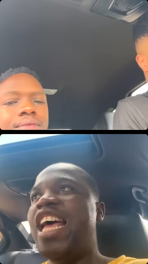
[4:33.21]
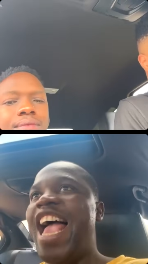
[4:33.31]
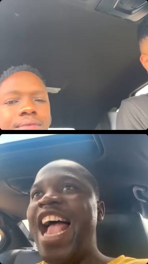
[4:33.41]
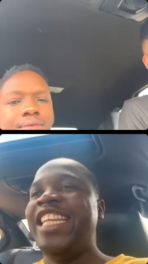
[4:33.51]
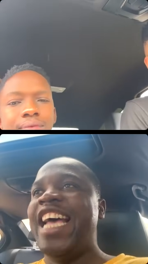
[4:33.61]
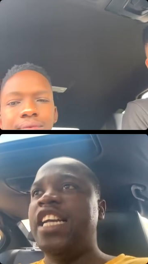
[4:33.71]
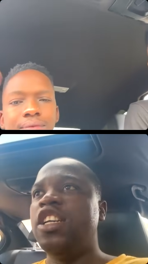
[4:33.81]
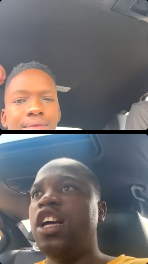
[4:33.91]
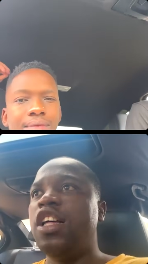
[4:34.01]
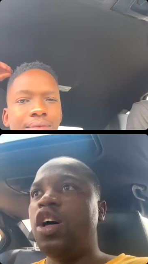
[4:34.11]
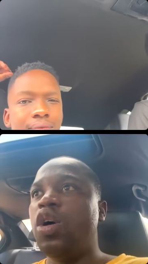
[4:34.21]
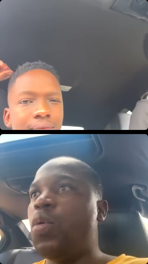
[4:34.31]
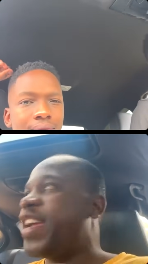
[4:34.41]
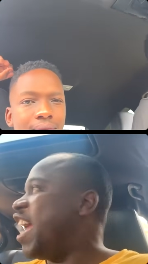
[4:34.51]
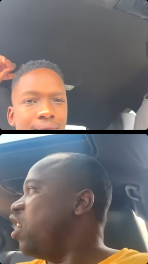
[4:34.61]
Speaker 1: and then we
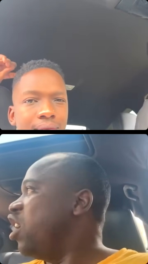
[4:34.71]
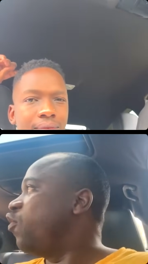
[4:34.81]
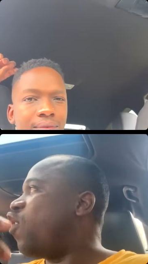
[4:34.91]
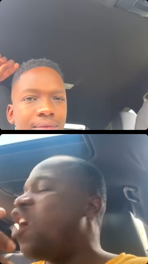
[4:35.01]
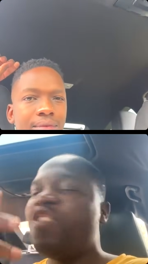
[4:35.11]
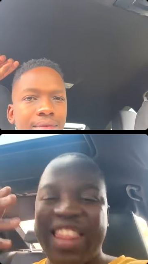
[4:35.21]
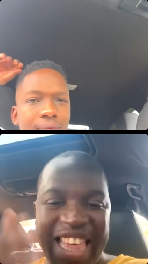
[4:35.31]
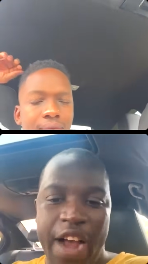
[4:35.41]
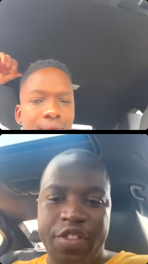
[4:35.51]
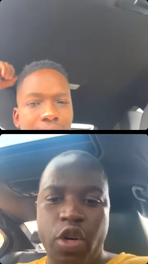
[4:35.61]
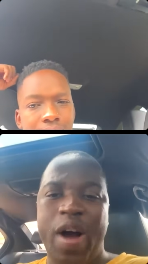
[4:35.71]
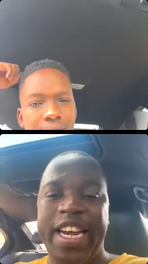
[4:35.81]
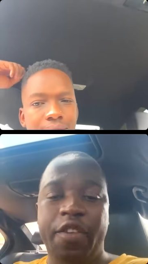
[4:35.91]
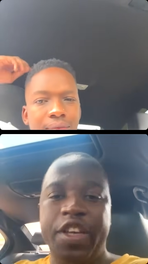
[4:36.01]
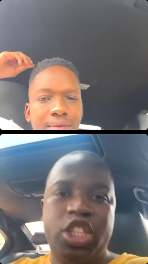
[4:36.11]
can involve theft. What
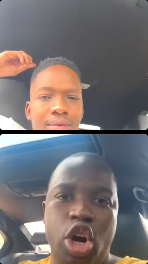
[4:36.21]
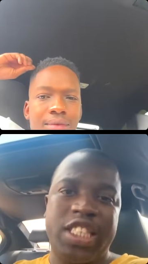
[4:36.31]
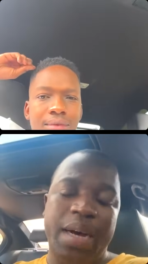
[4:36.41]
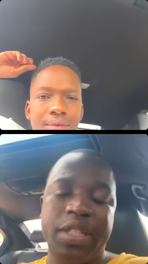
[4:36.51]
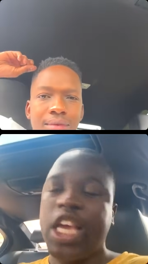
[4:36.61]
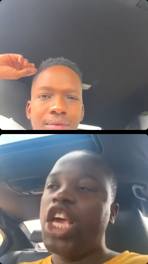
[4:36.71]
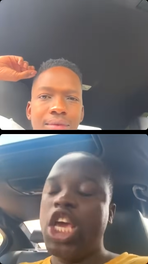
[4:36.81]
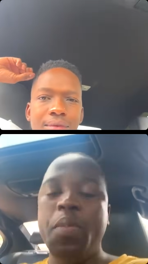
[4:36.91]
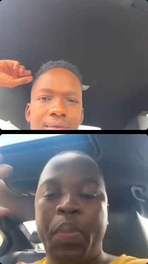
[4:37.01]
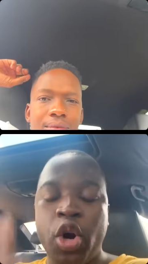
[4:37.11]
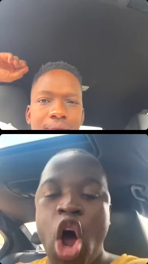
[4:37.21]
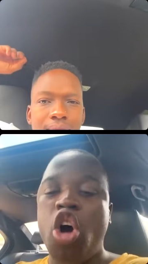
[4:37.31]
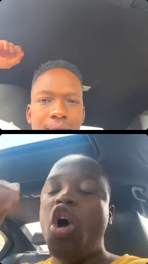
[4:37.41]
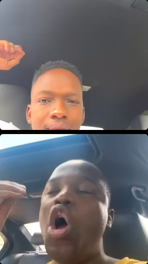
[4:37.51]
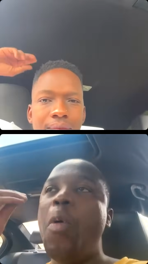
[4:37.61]
if he stole something? He broke
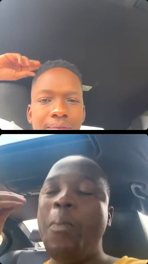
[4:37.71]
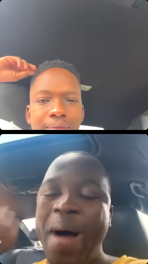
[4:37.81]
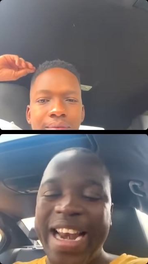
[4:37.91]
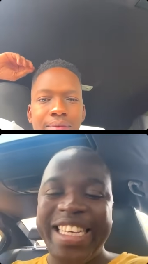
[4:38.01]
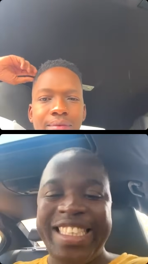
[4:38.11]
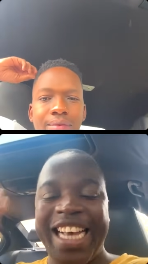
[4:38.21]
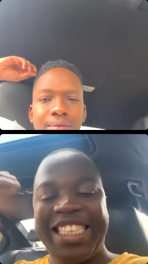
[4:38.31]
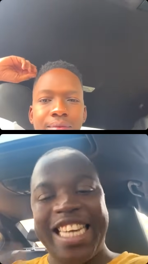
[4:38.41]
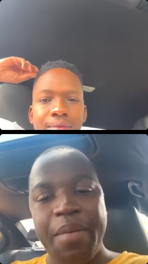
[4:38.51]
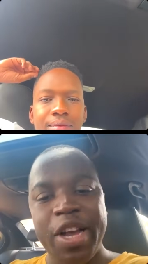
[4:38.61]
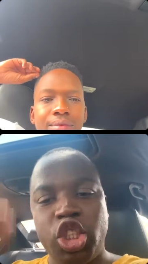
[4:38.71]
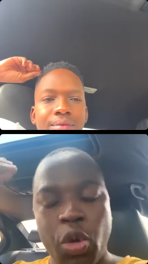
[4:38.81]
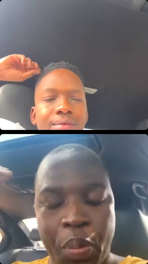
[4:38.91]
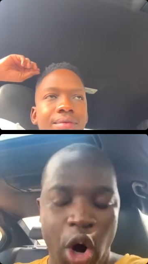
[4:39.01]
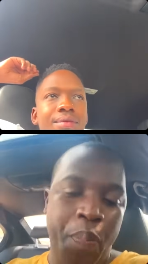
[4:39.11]
malicious damage to
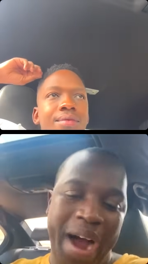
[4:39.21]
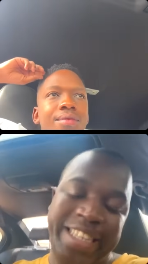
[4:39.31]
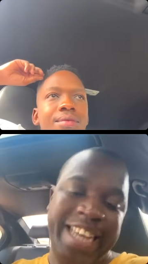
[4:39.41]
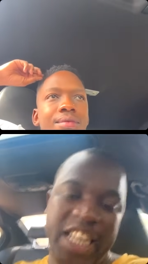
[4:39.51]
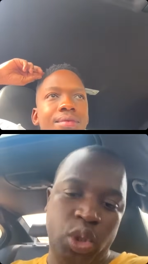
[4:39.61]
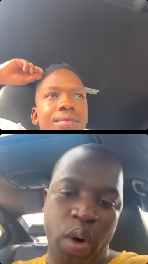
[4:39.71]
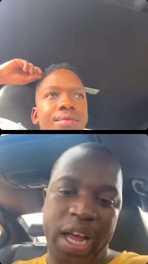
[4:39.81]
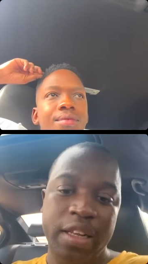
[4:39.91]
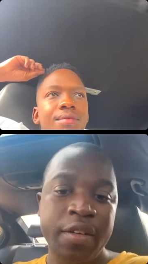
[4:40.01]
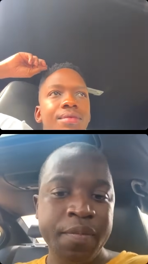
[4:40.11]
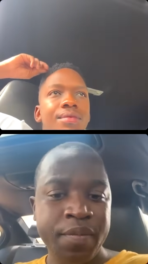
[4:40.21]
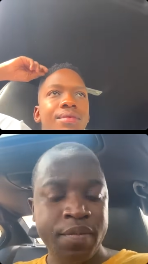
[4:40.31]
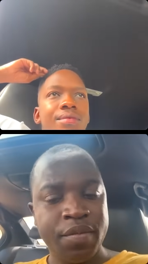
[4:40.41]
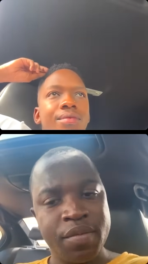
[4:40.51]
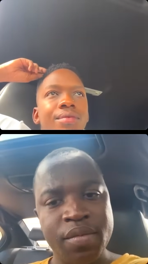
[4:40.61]
property as well.
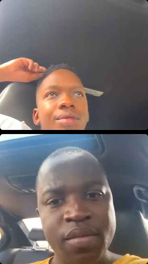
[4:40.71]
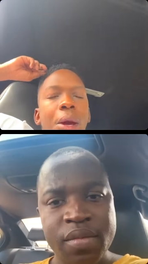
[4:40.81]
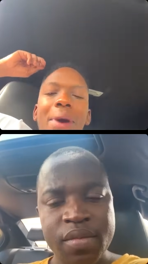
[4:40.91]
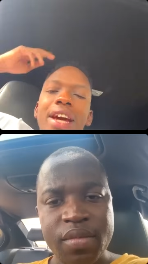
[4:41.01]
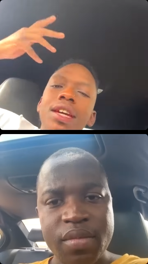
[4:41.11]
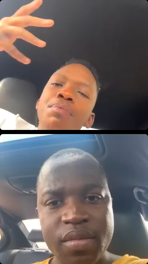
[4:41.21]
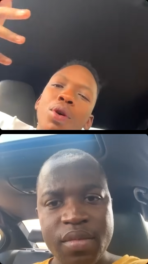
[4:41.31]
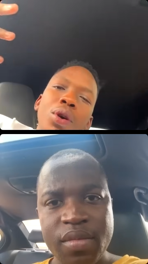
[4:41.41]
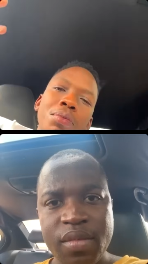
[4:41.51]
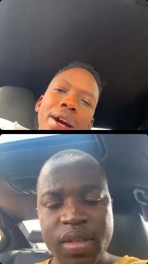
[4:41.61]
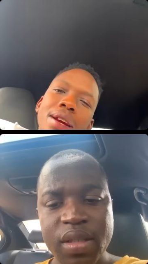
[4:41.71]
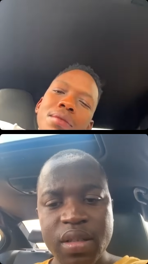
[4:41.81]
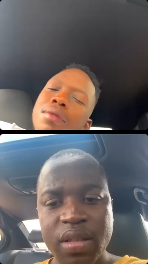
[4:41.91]
Speaker 2: My keyboard, my